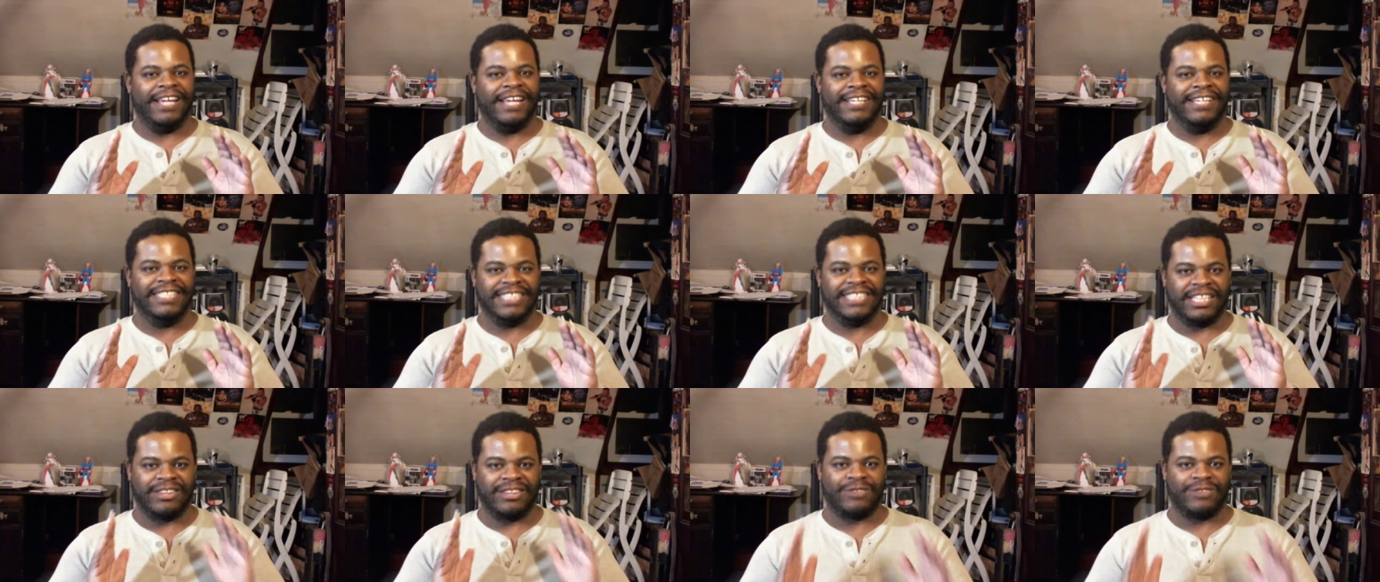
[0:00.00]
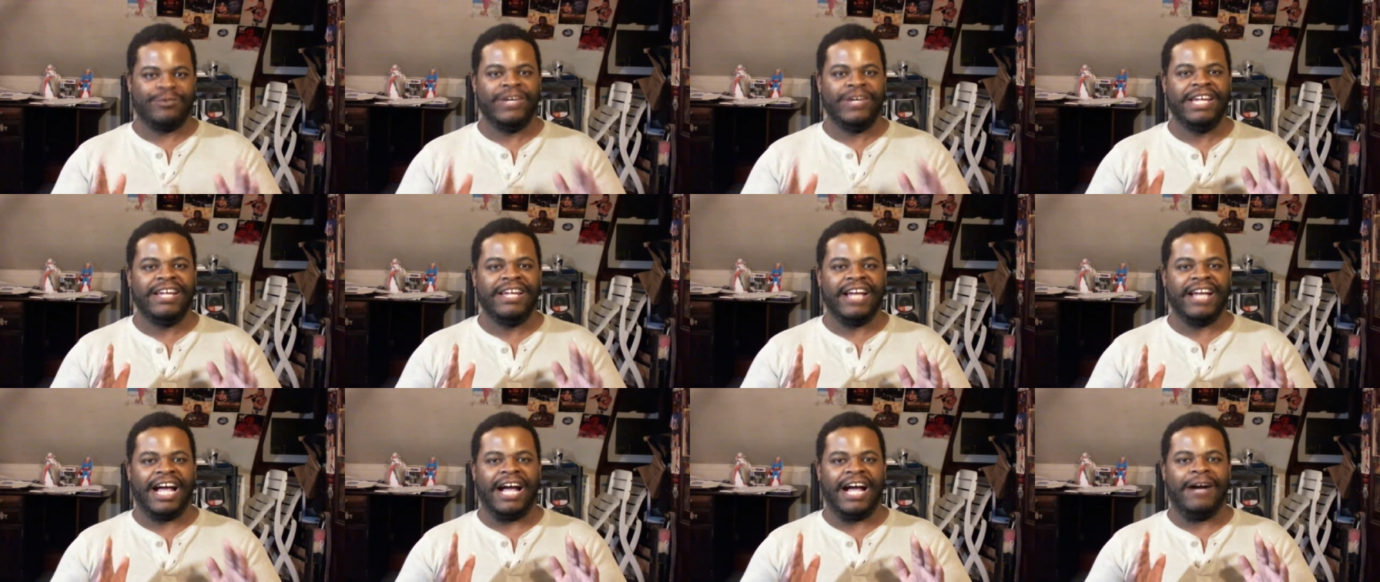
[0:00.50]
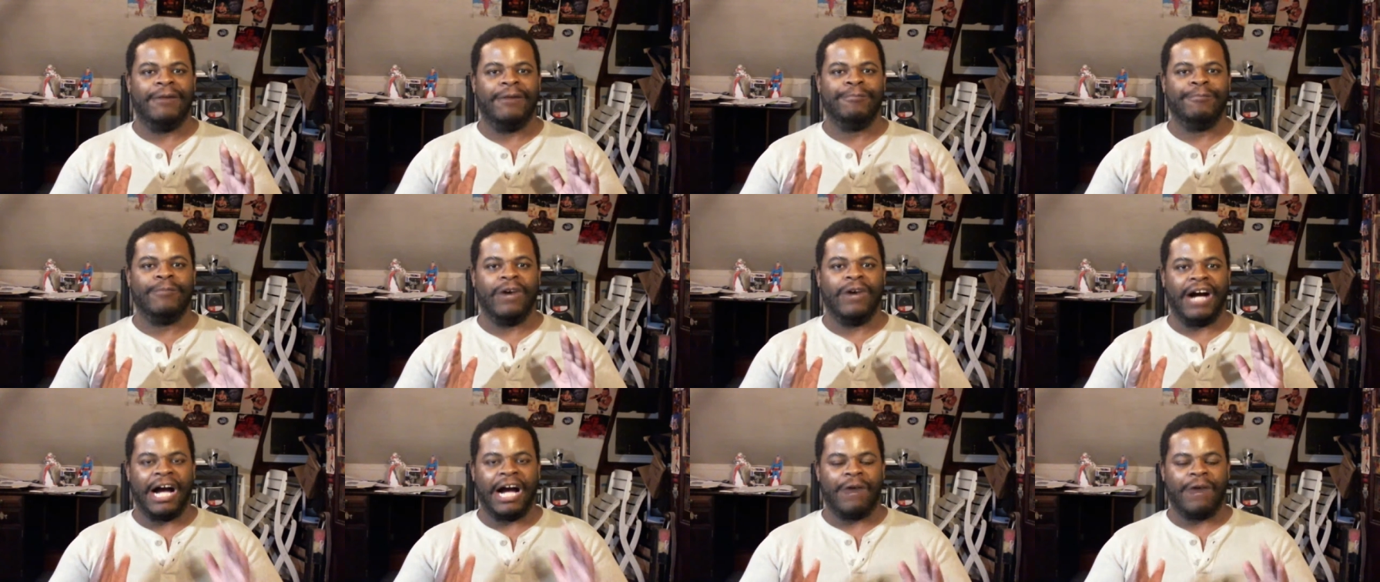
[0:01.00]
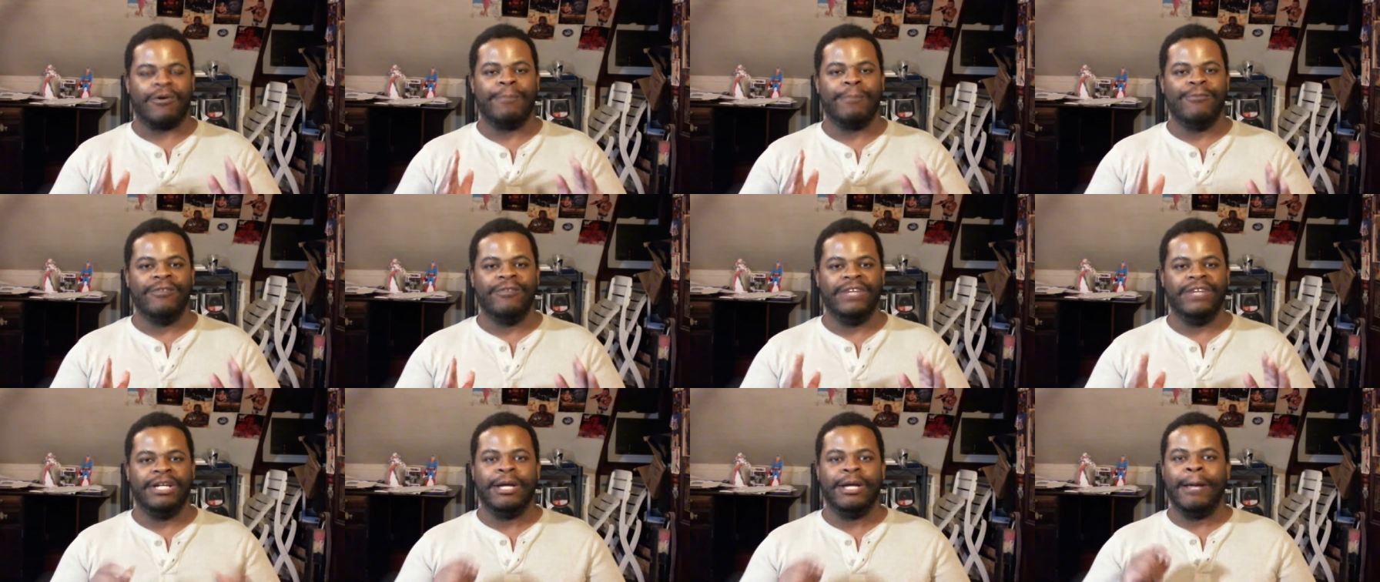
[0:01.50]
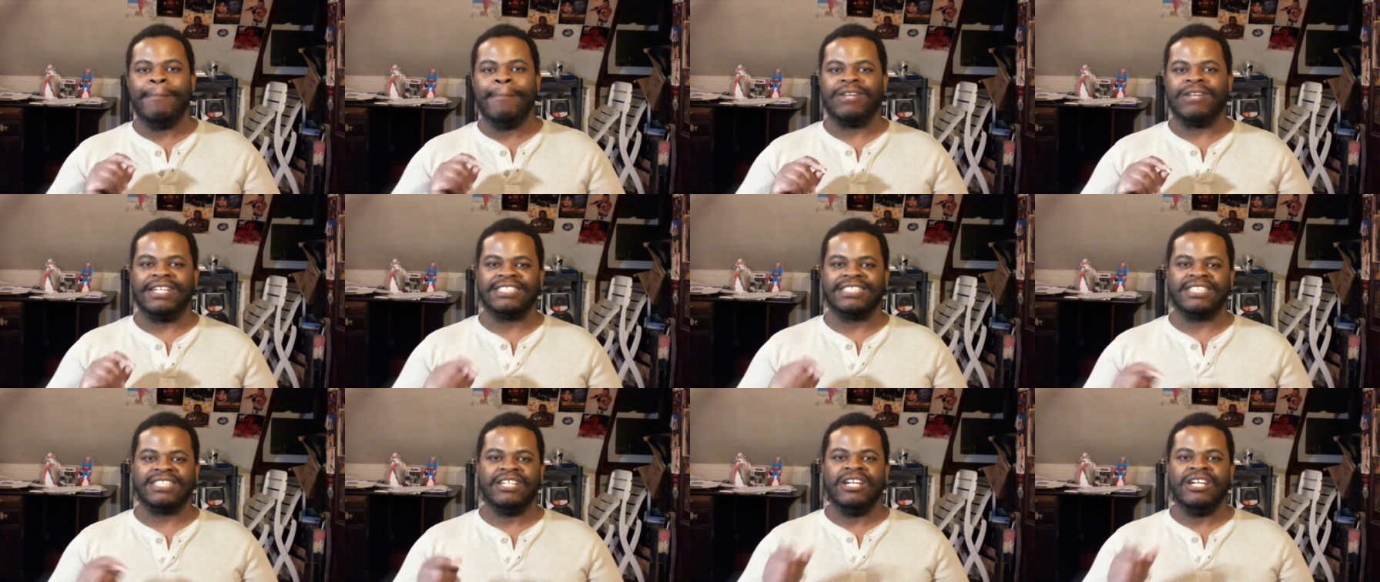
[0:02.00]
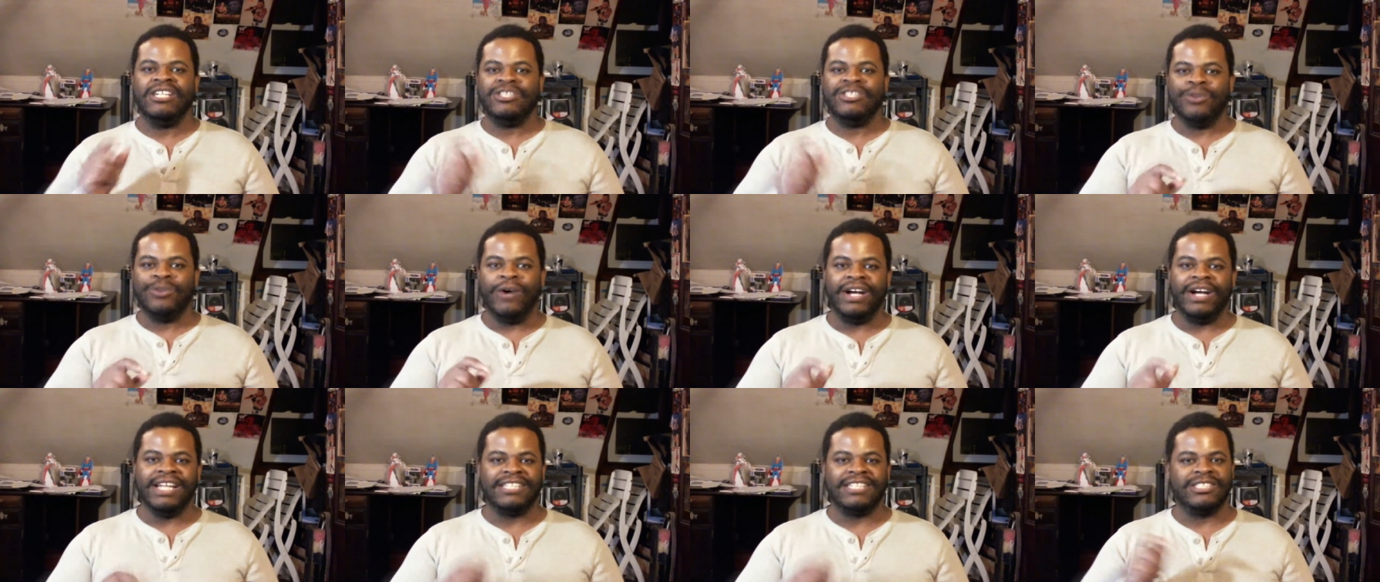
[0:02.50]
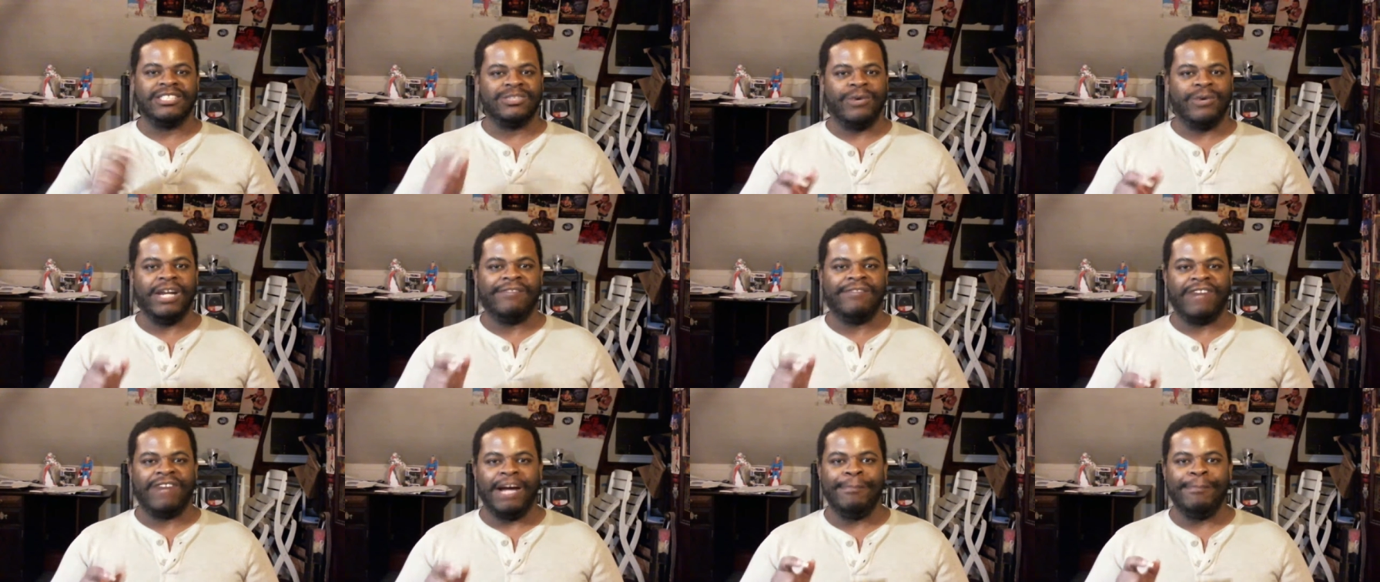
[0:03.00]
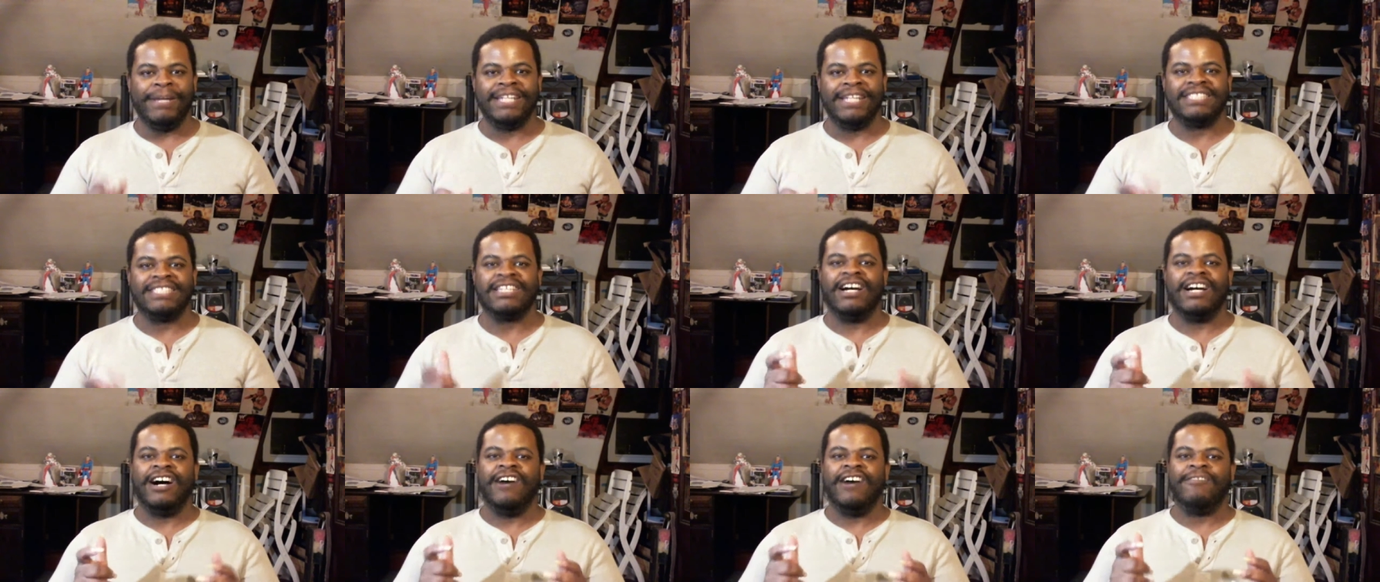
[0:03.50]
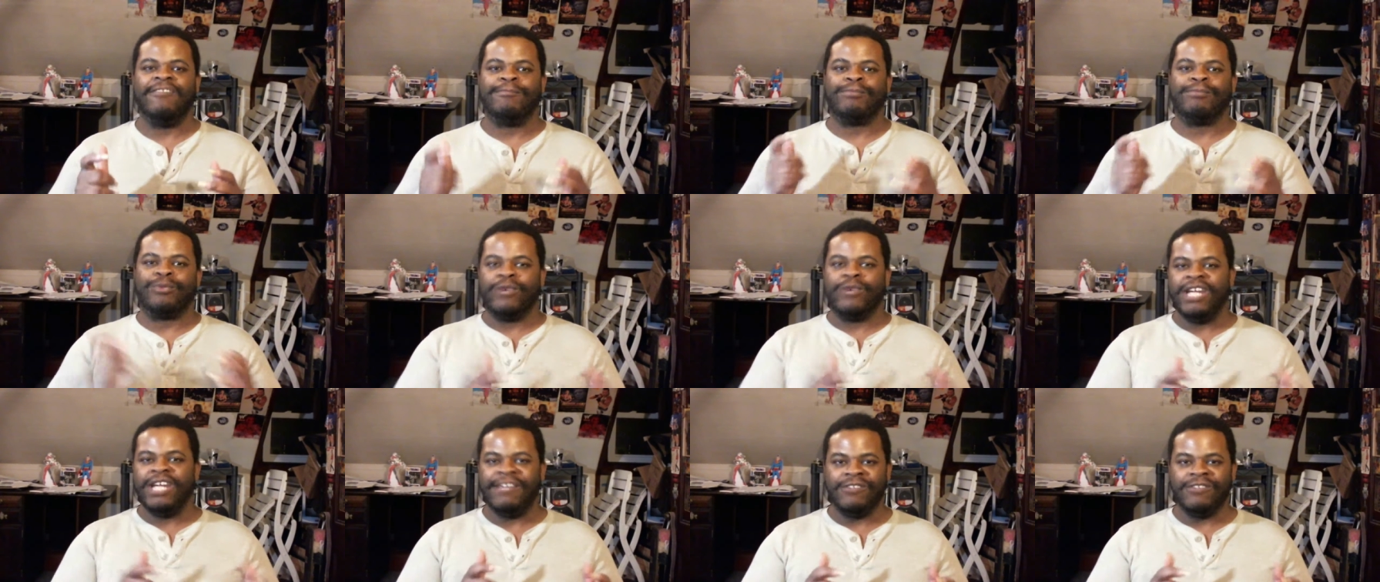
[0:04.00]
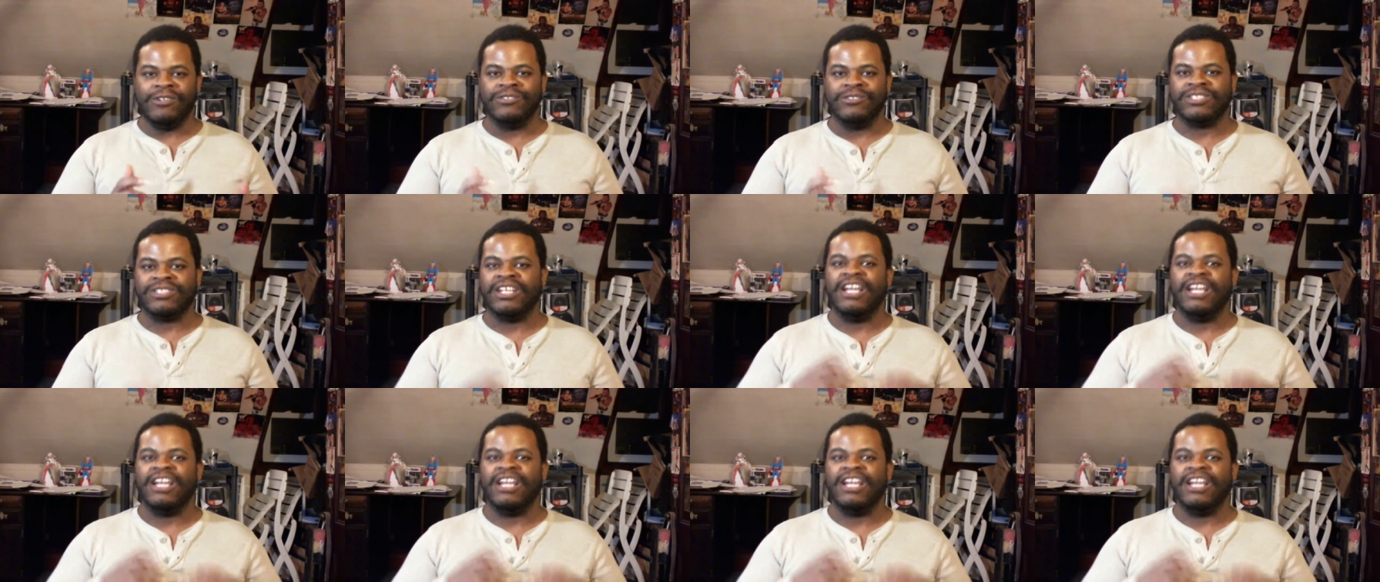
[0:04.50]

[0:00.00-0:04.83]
it's 3-hour movie plus 20 to 25 minutes of previews.